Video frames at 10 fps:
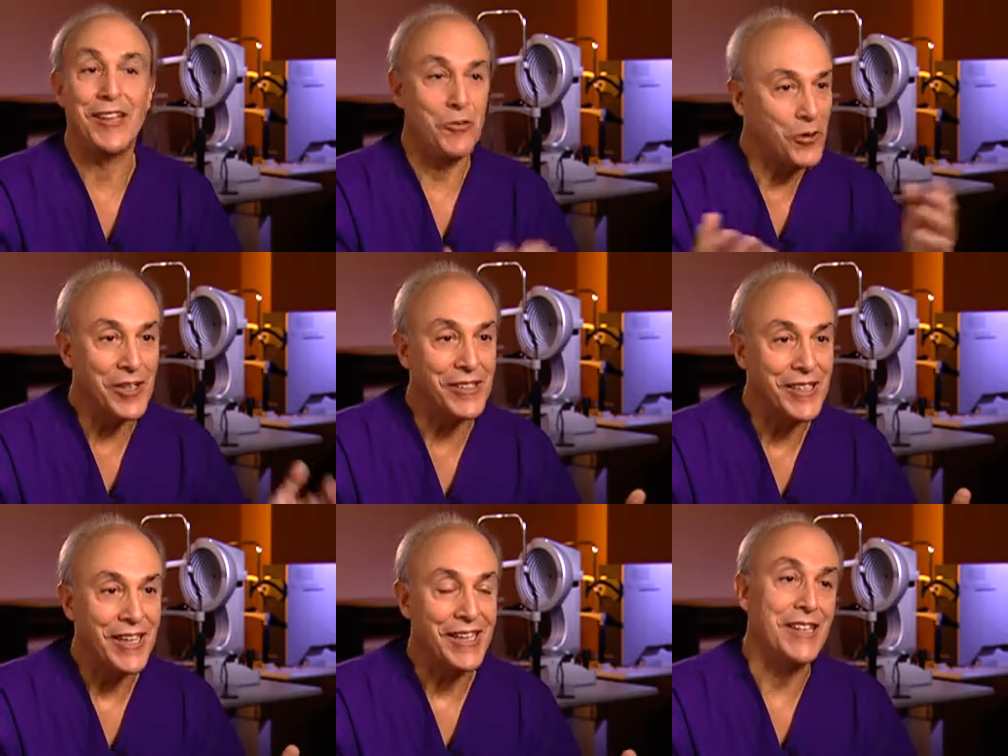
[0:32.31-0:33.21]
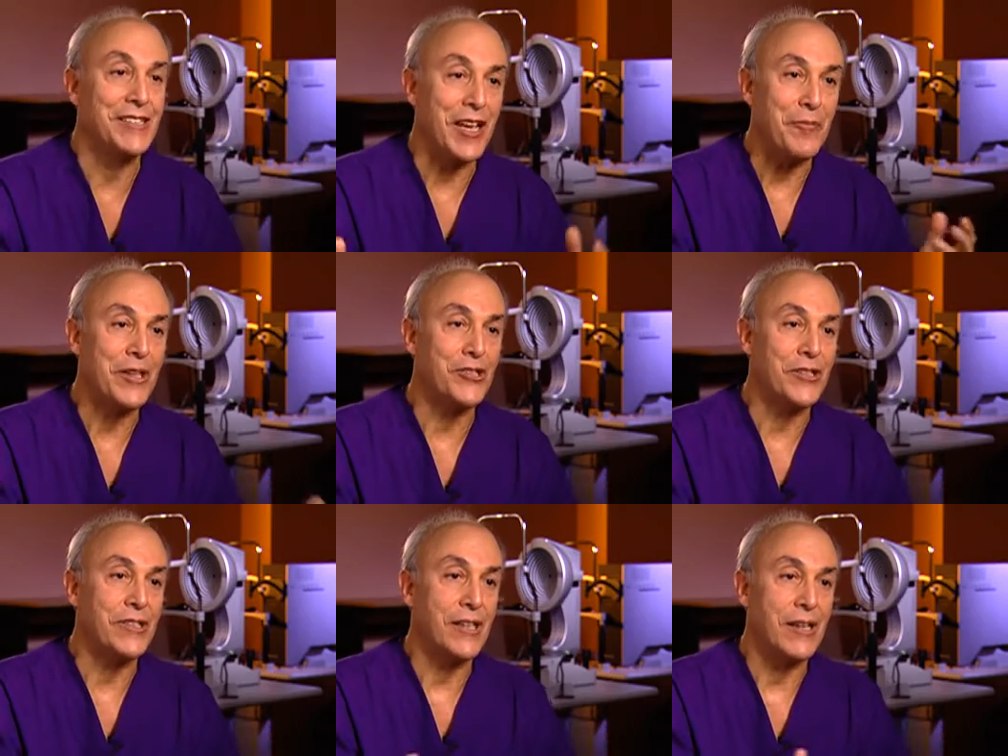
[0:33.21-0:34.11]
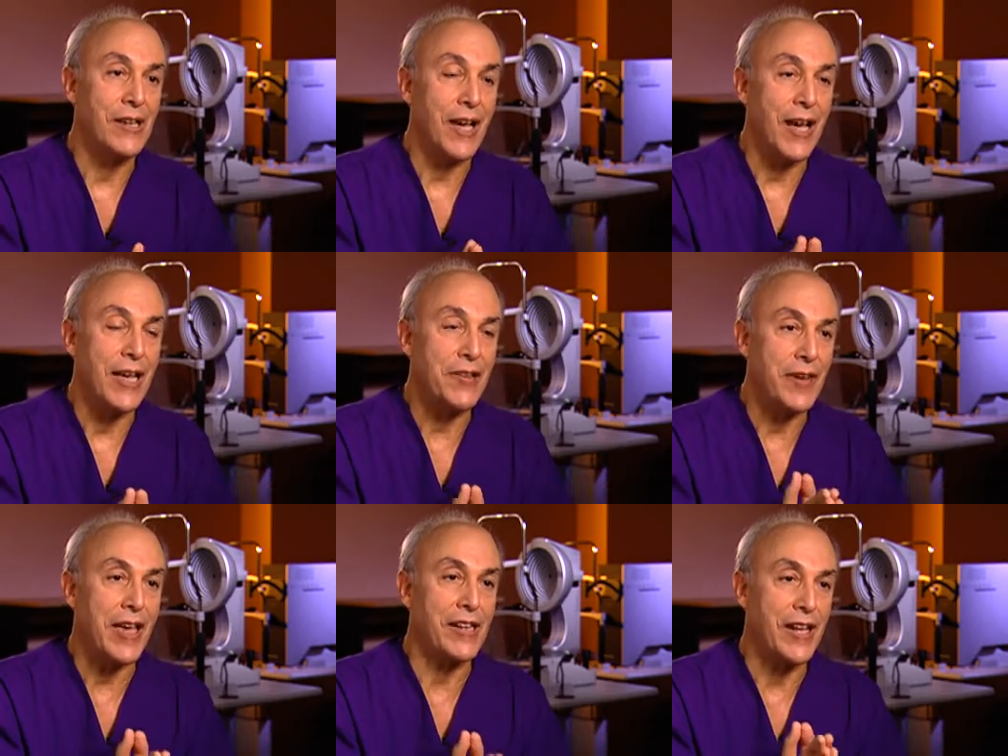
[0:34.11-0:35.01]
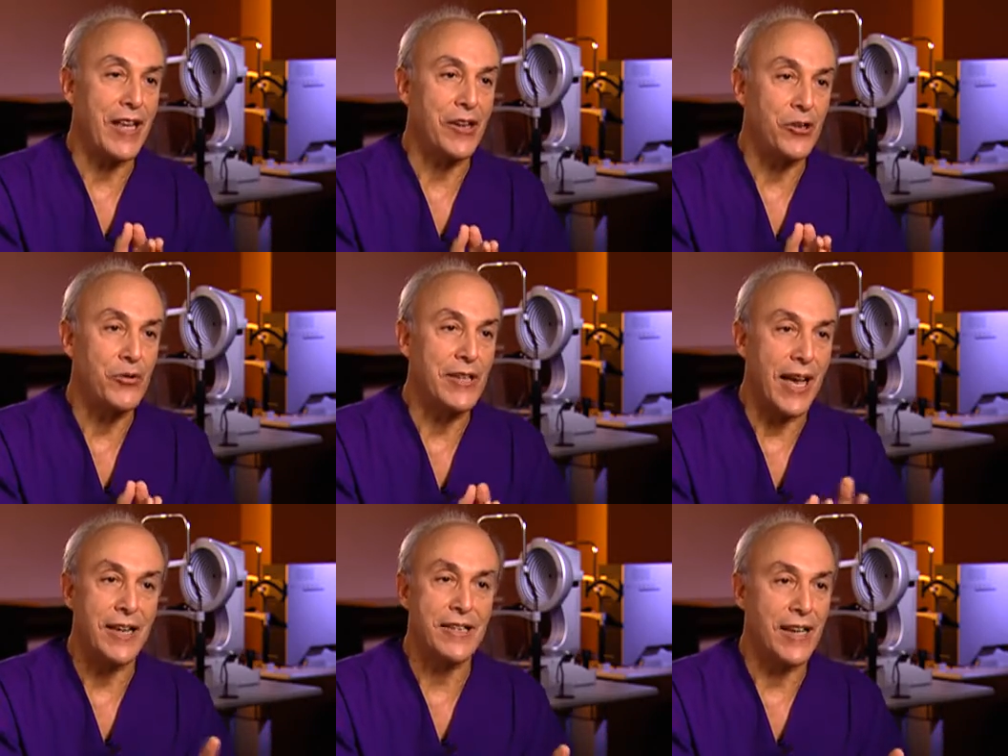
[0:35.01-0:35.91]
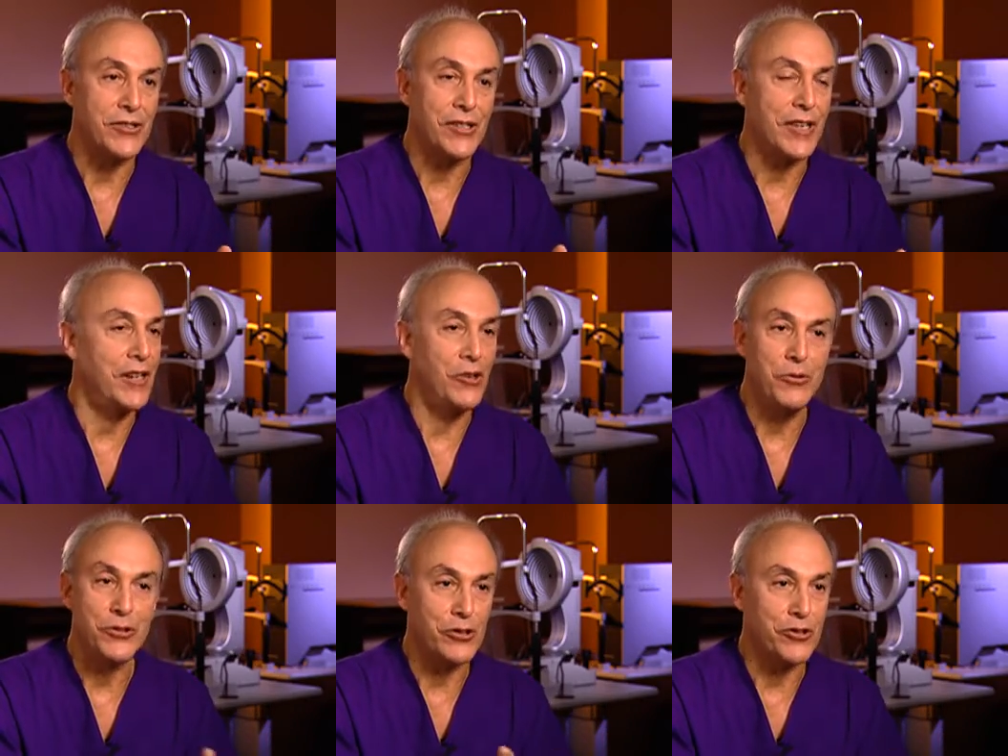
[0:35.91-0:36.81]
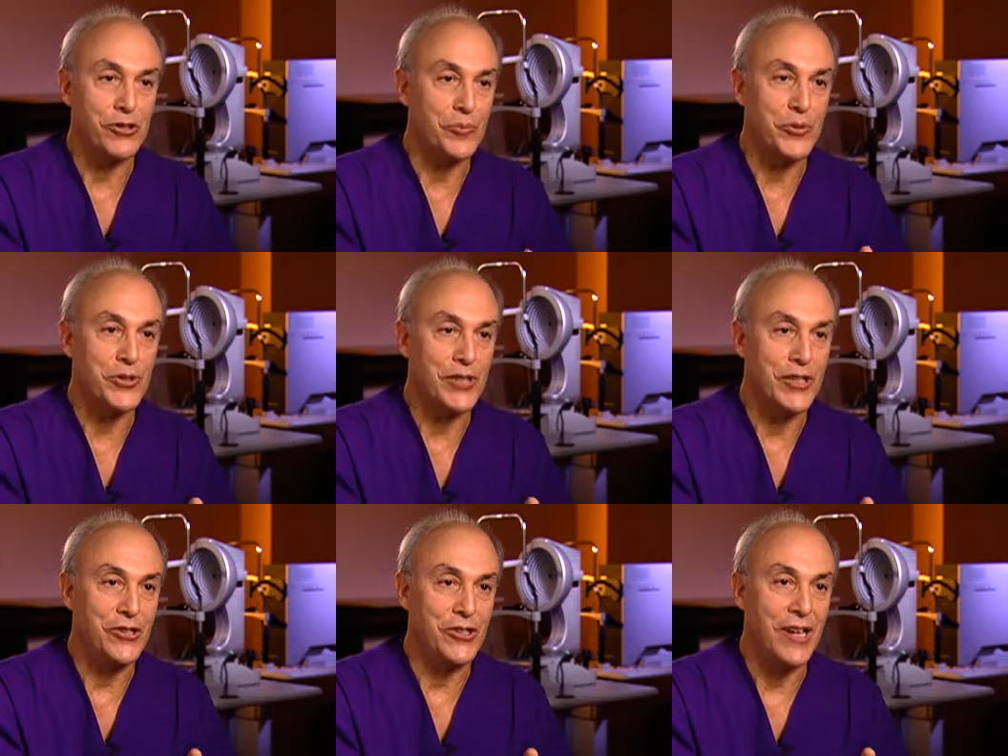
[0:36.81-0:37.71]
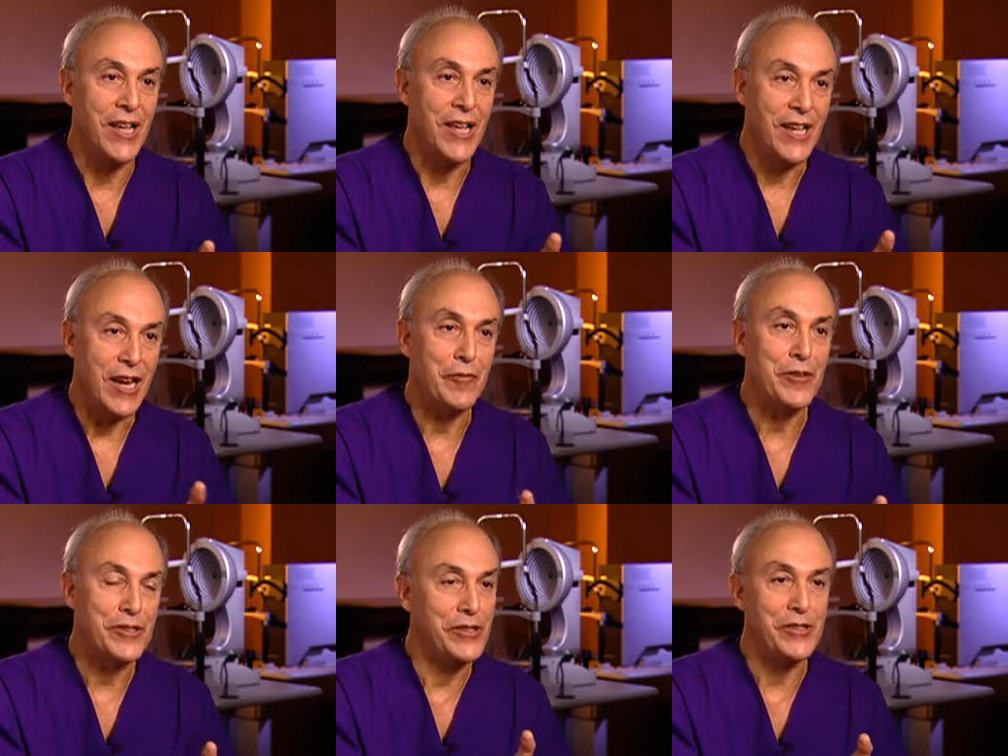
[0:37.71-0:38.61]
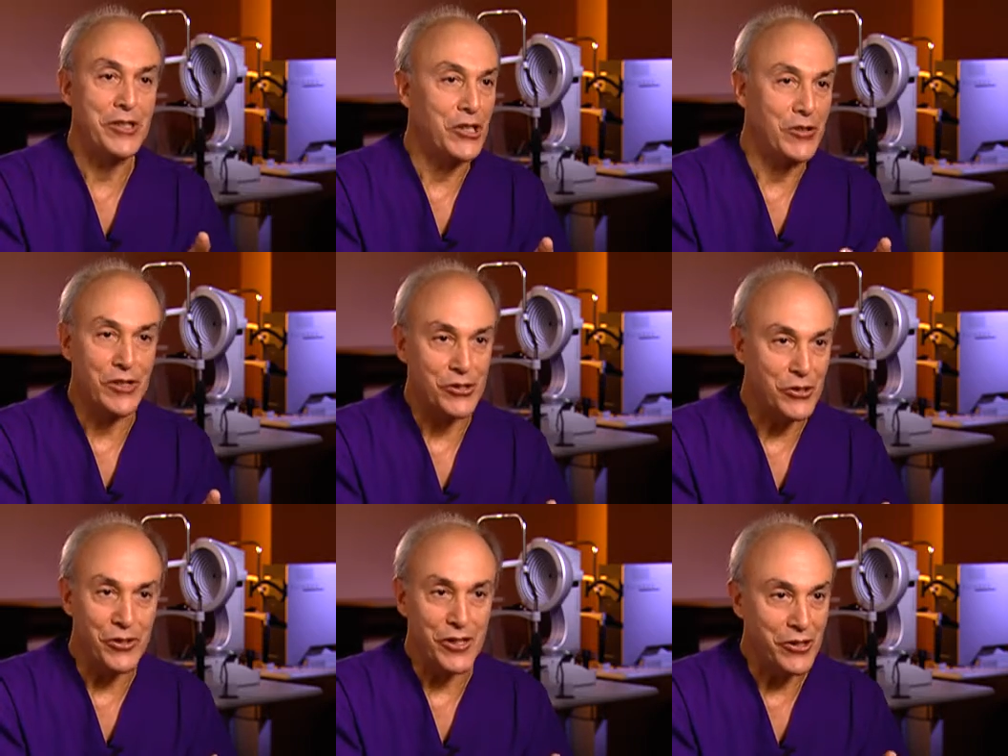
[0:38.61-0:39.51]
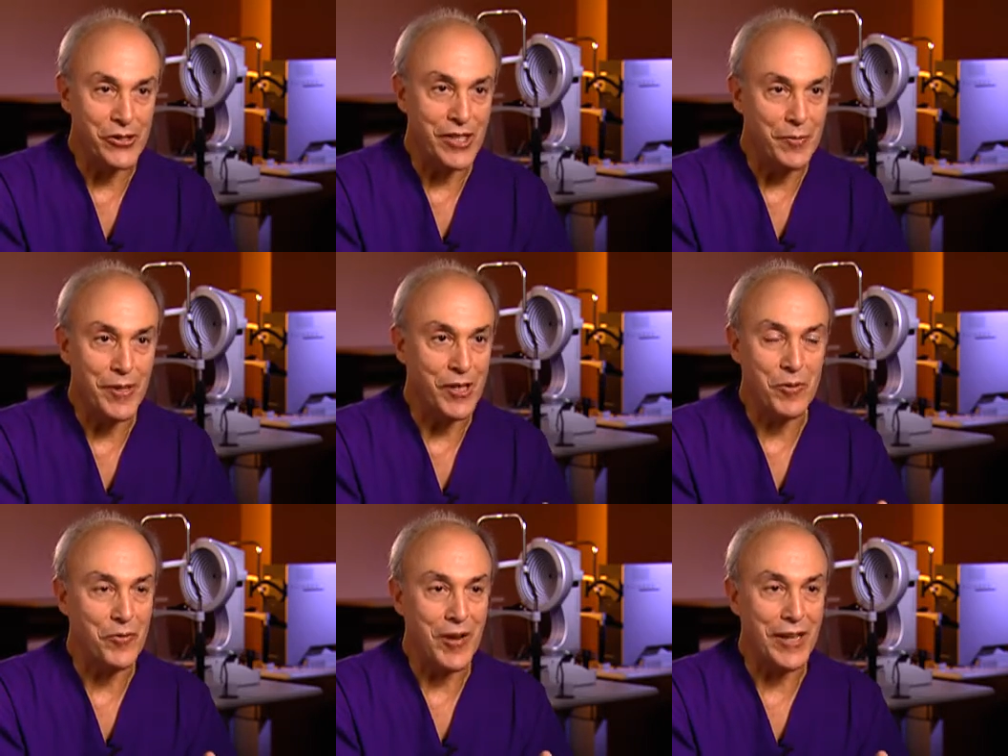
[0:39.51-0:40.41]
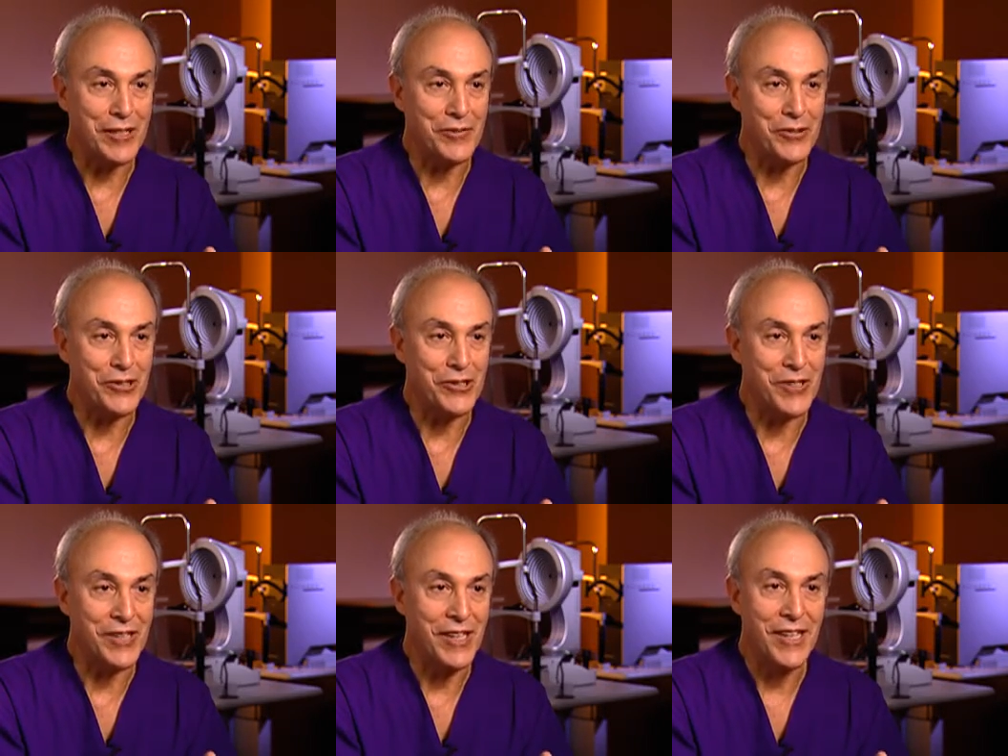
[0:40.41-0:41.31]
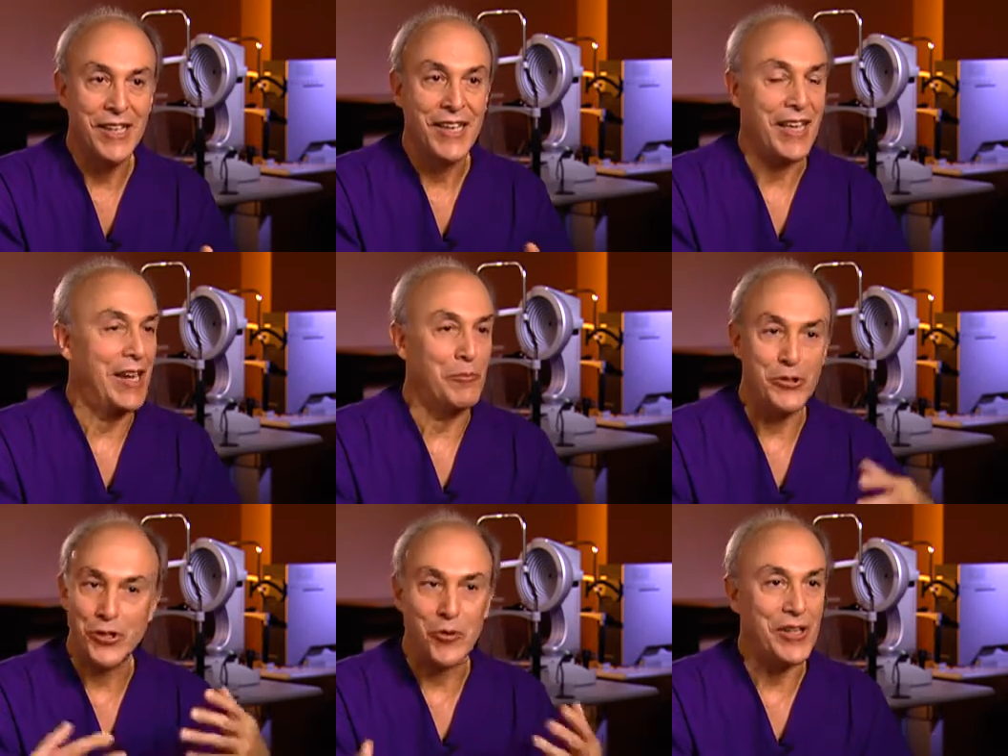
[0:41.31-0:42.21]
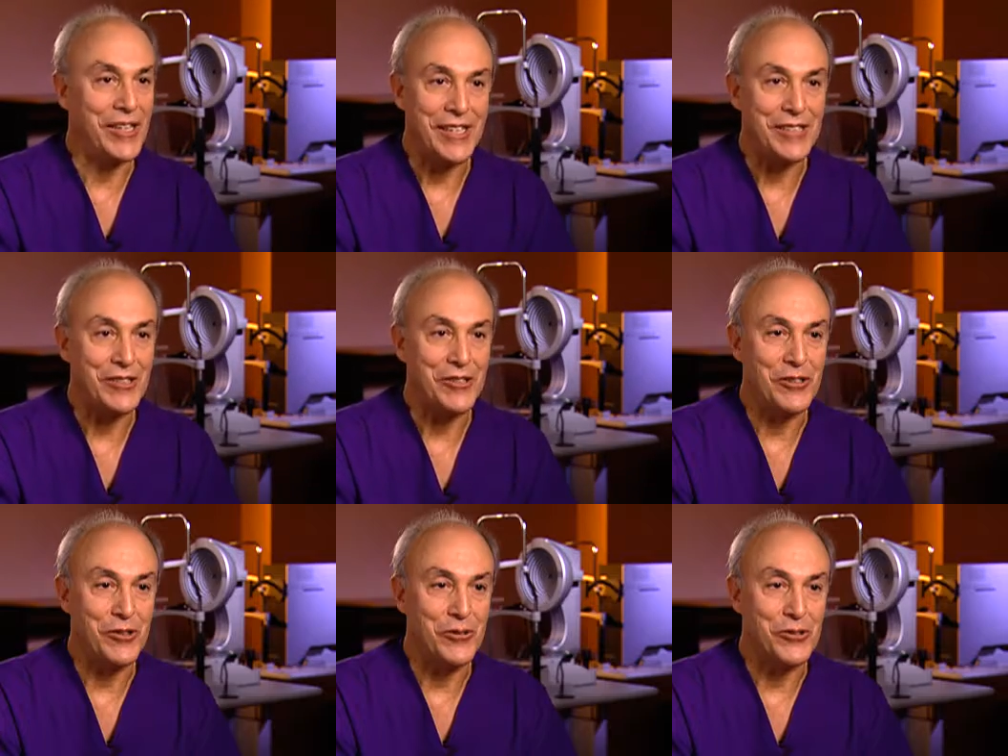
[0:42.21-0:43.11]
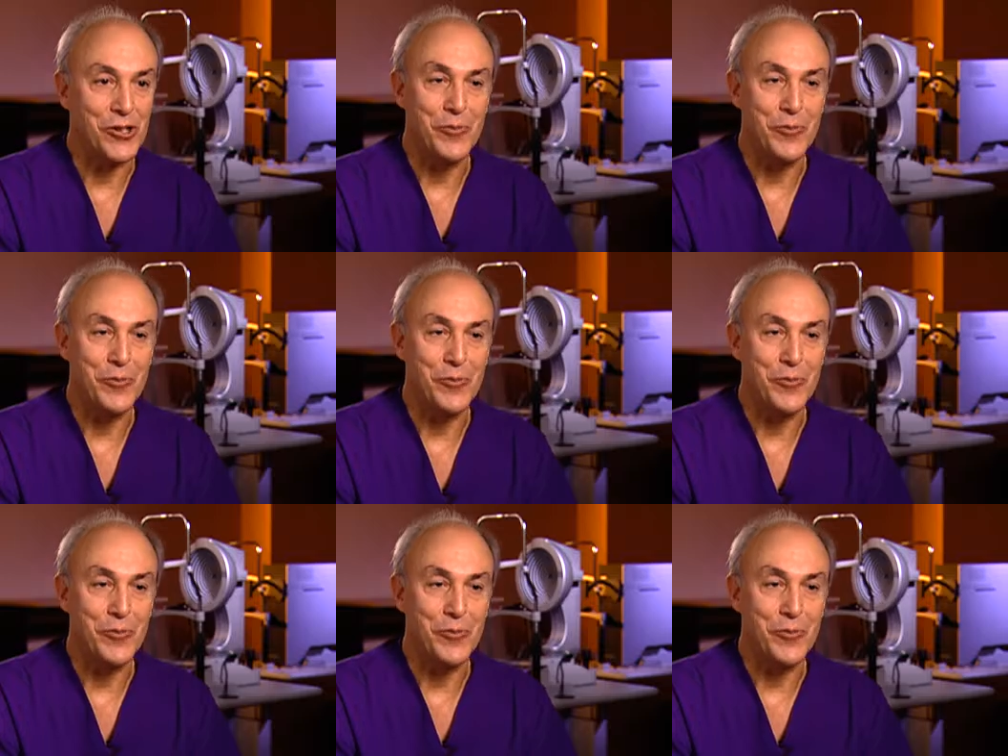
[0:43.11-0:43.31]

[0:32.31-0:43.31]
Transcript: It will, and as I've mentioned, I have added on a new diagnostic and a new surgical procedure every single year, these 30 years I've been in refractive surgery, and I'm sure we're going to continue to do so.